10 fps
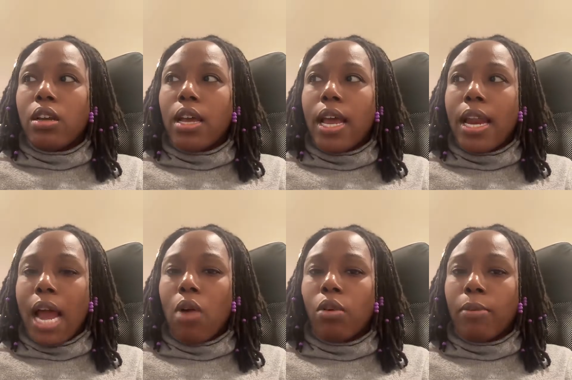an
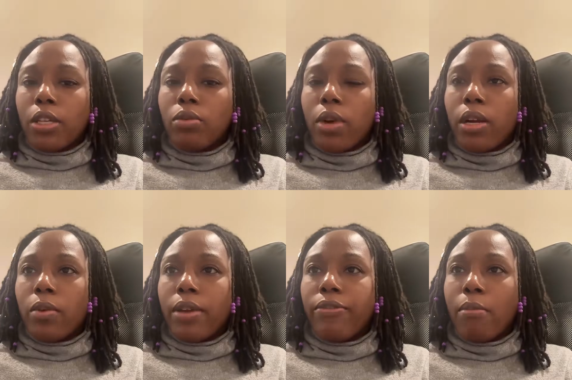hour bus ride
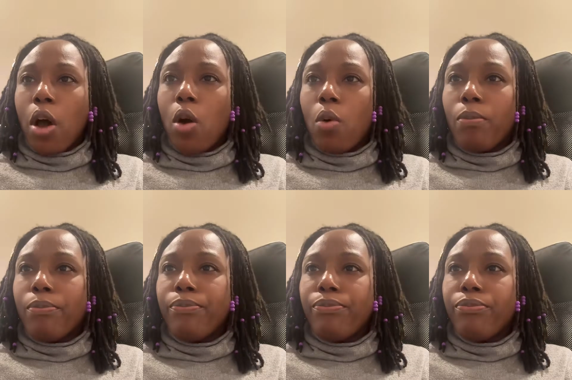away from home
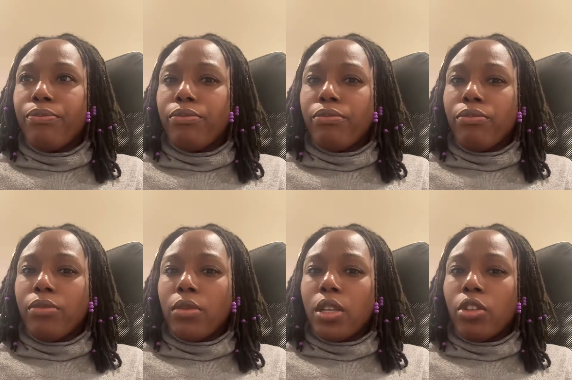
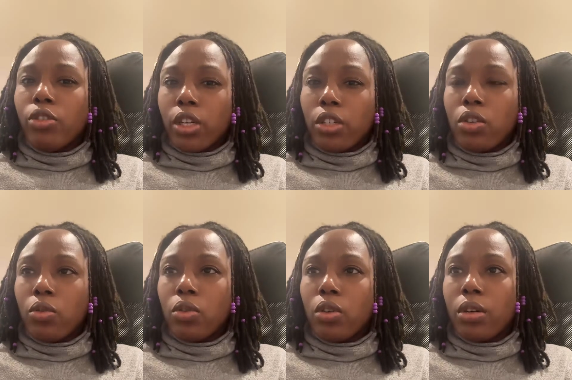during a
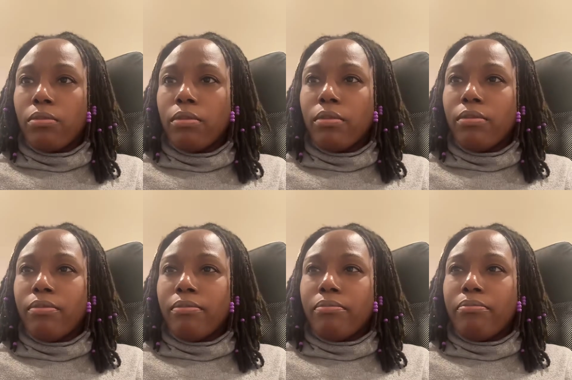snowstorm.
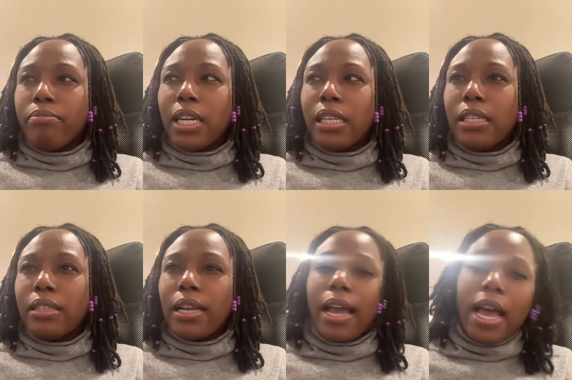But at least
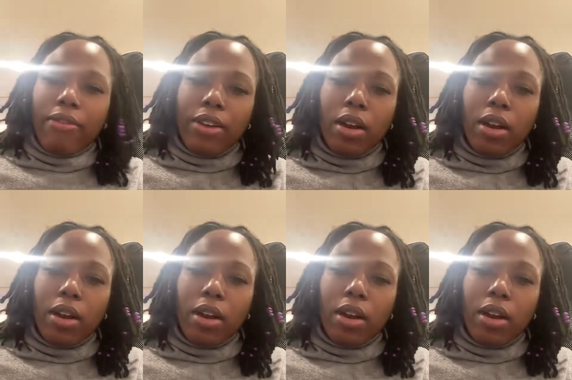like a half an hour